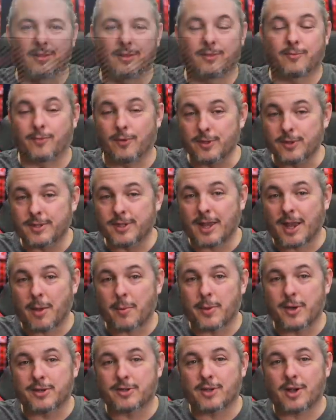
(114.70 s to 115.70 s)
First thing I
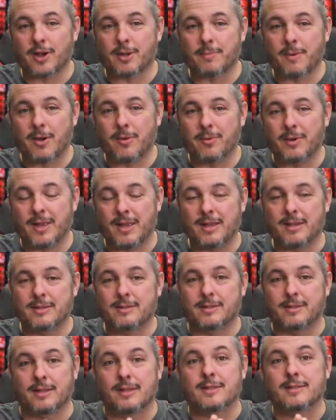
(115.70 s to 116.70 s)
want to talk about
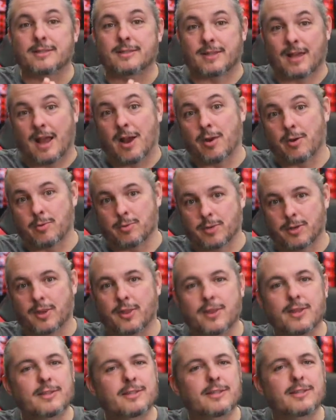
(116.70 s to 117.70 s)
is the sound.
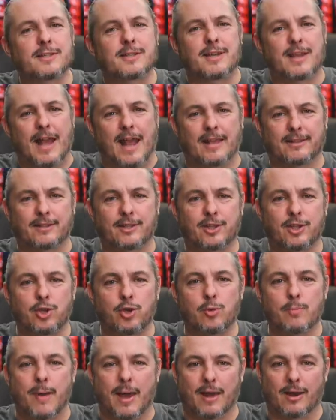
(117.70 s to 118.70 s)
This is not the
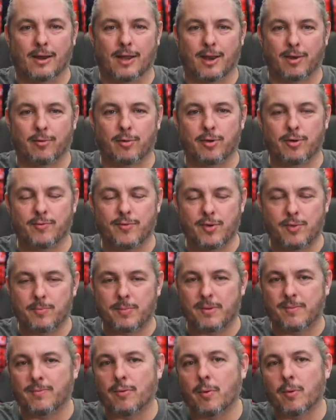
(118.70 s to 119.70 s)
Q model I reviewed
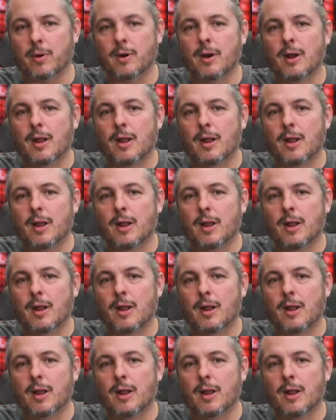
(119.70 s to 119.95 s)
before.